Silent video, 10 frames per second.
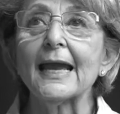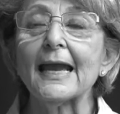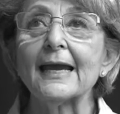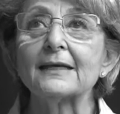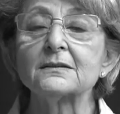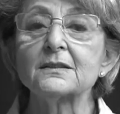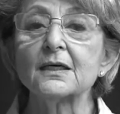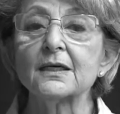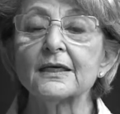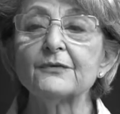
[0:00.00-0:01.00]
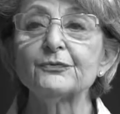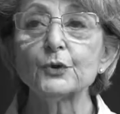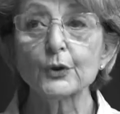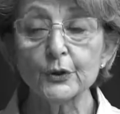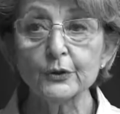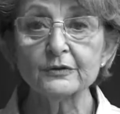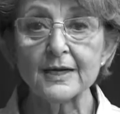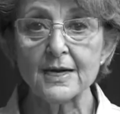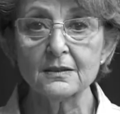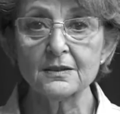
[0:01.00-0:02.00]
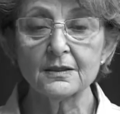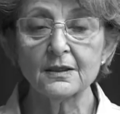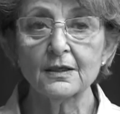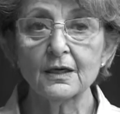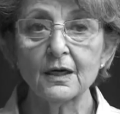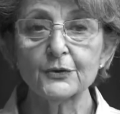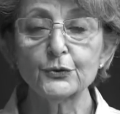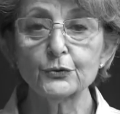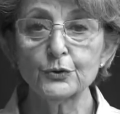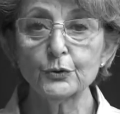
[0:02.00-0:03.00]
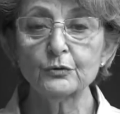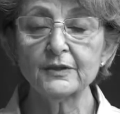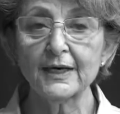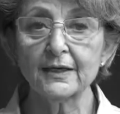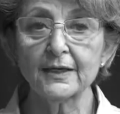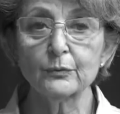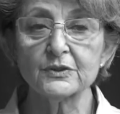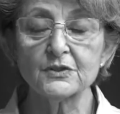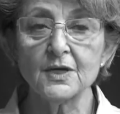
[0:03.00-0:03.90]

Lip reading: And if you heard that, you knew that it was